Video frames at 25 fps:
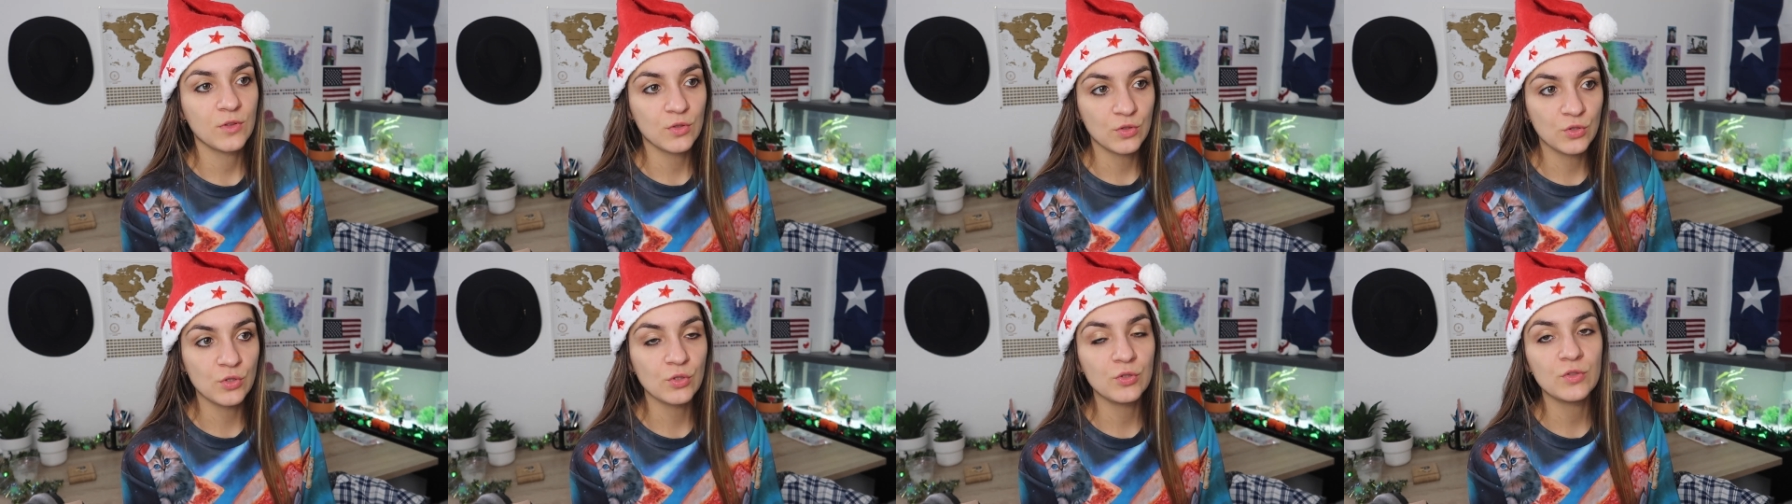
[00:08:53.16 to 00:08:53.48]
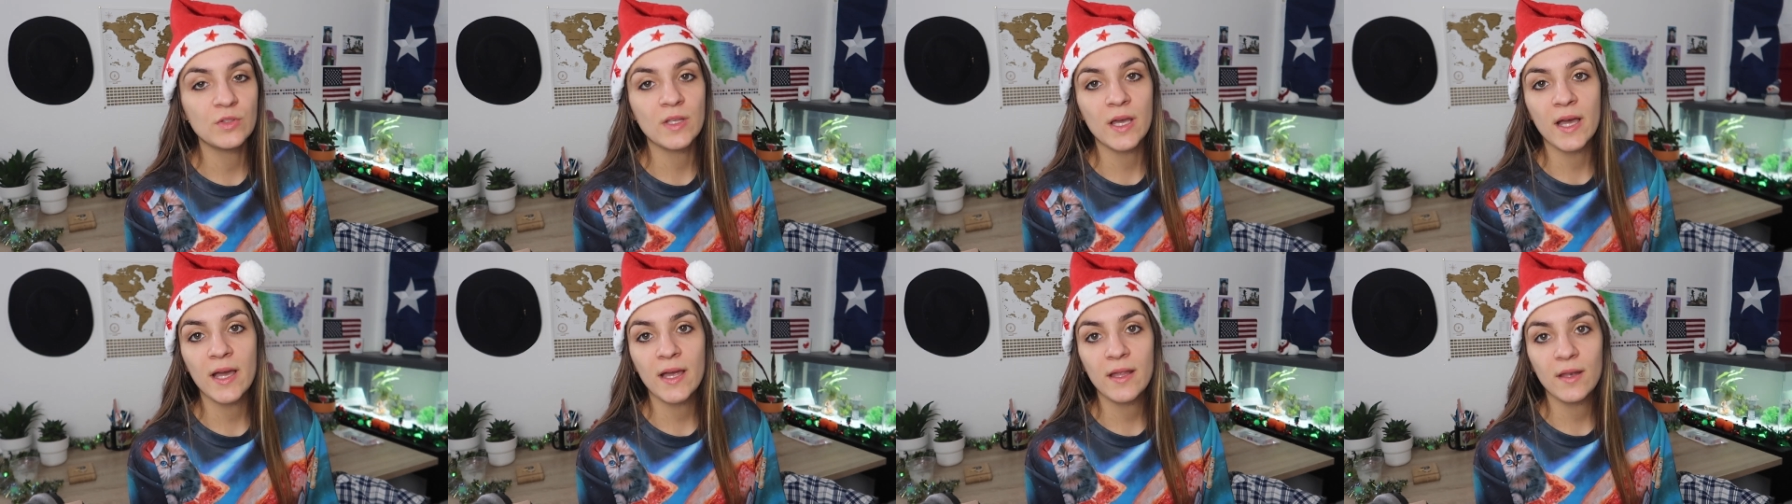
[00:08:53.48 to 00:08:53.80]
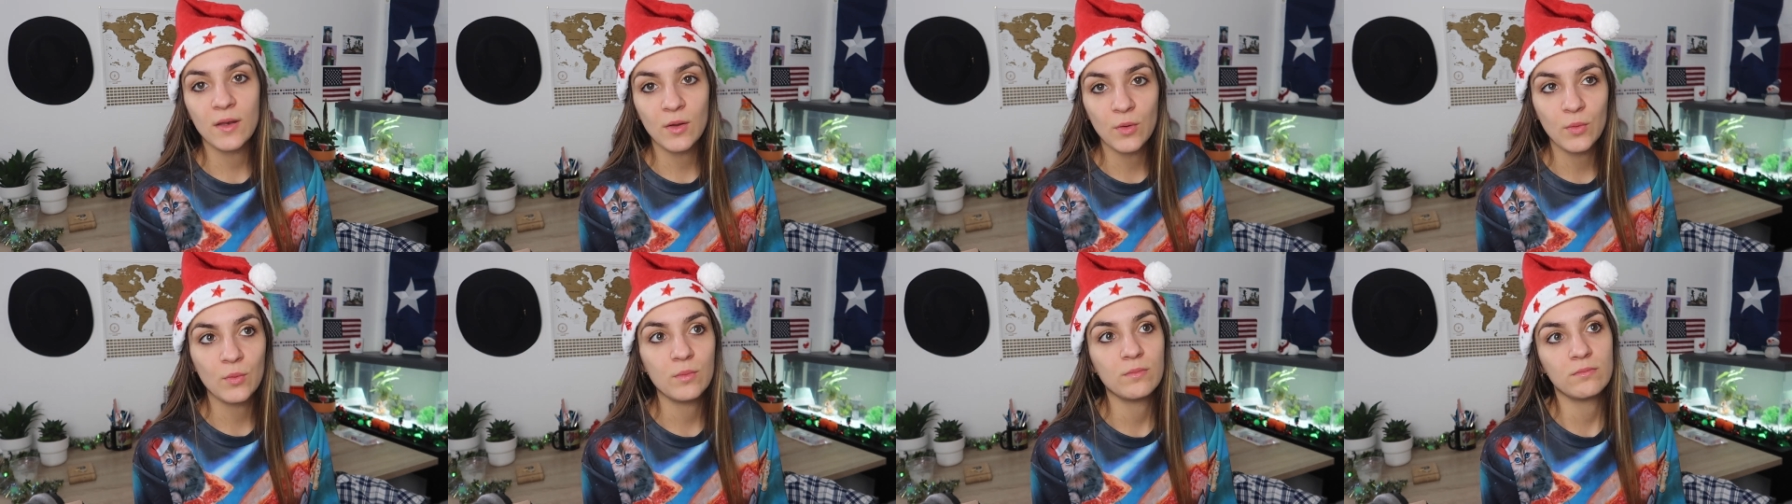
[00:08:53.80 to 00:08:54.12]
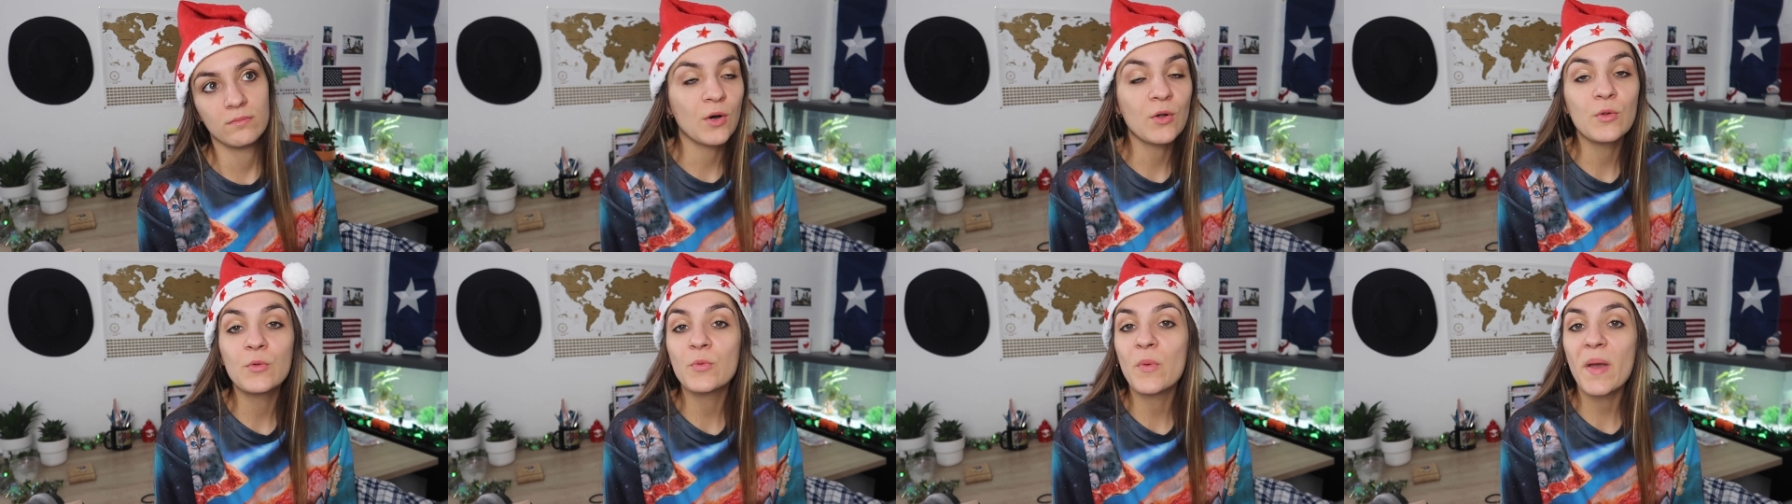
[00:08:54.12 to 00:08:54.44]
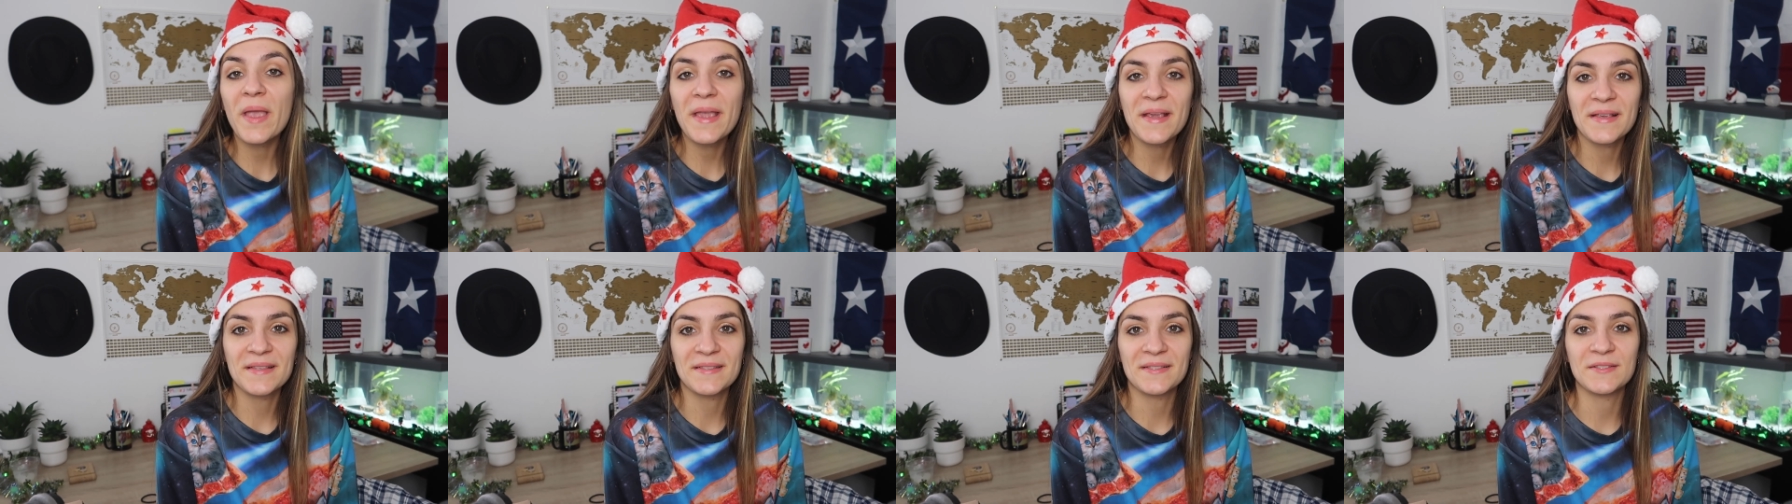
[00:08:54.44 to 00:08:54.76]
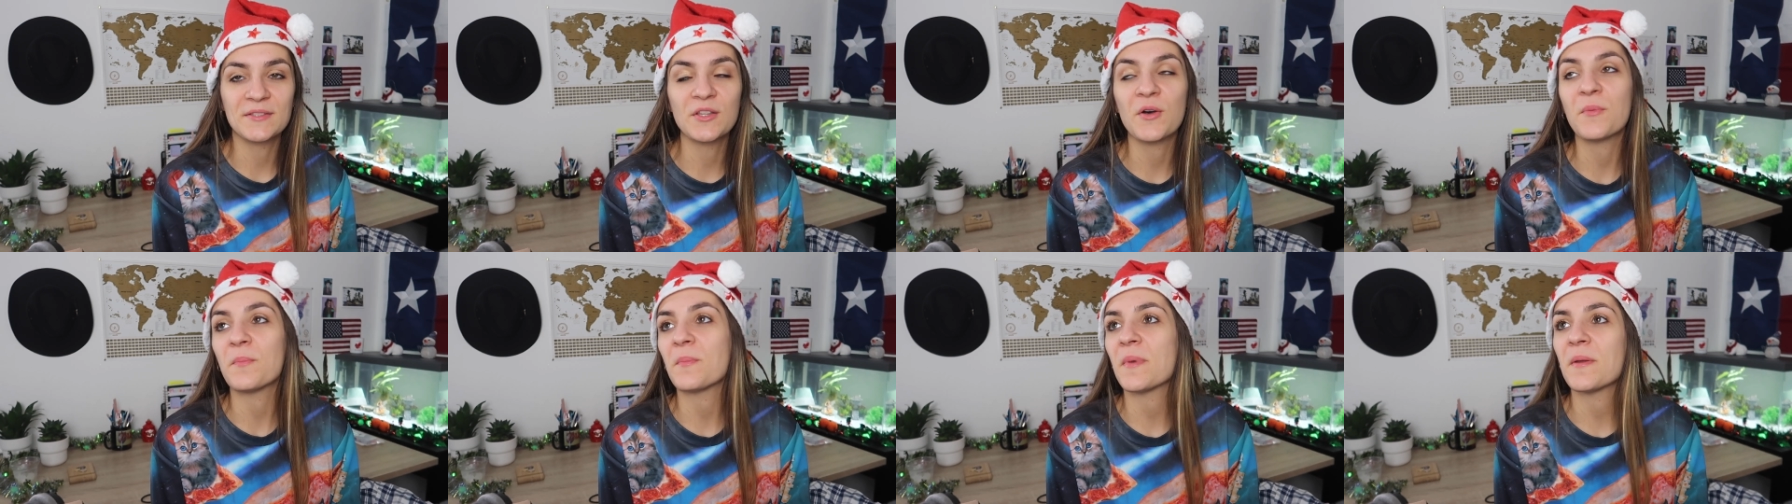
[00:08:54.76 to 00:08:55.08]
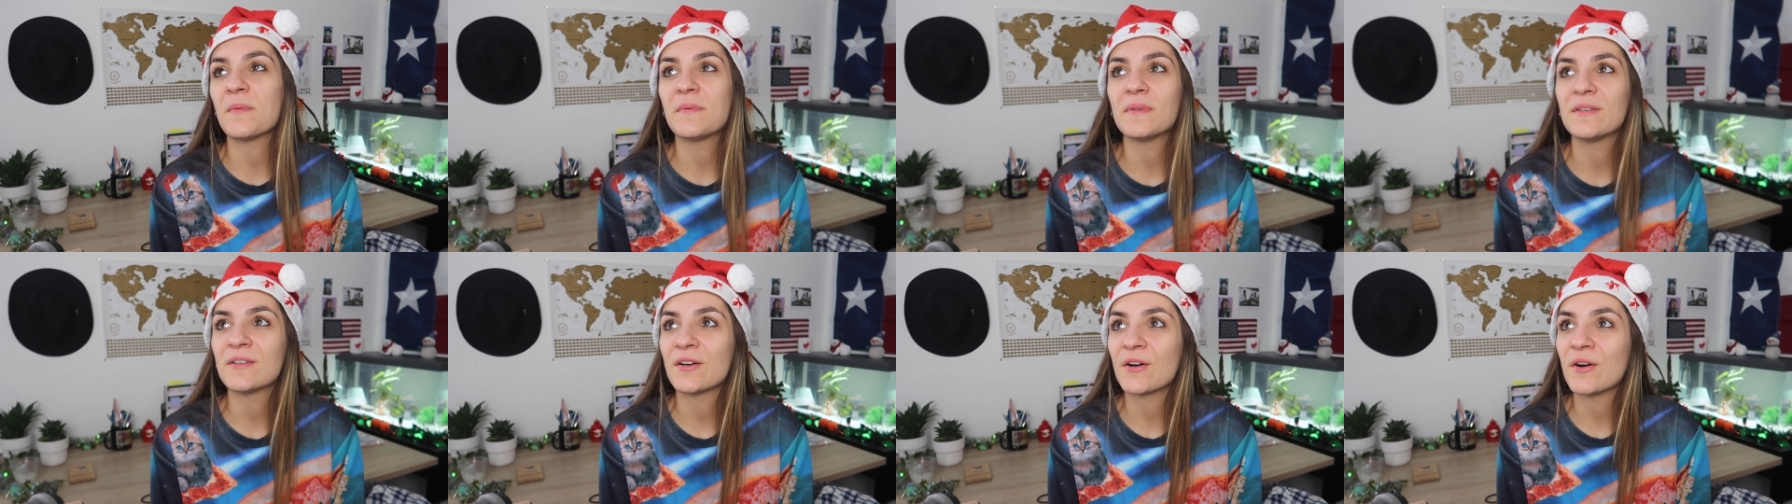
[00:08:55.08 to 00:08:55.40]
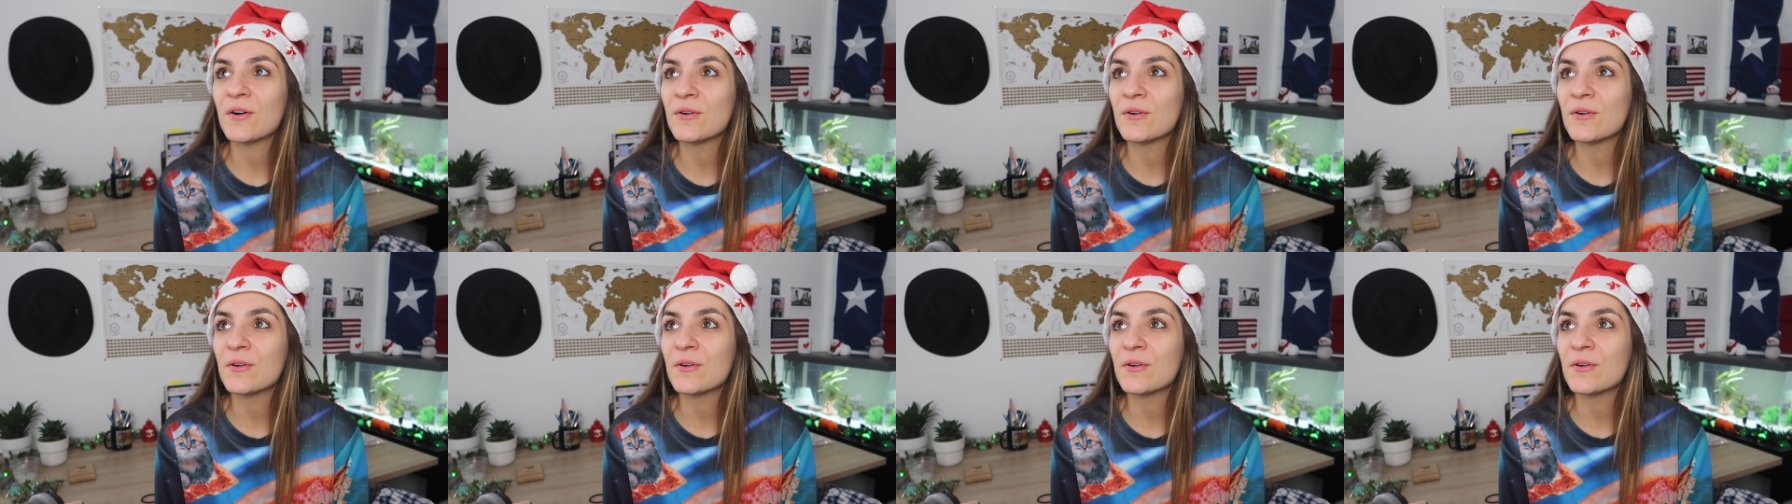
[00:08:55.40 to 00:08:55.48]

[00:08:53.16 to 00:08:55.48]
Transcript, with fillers: do that always not maybe not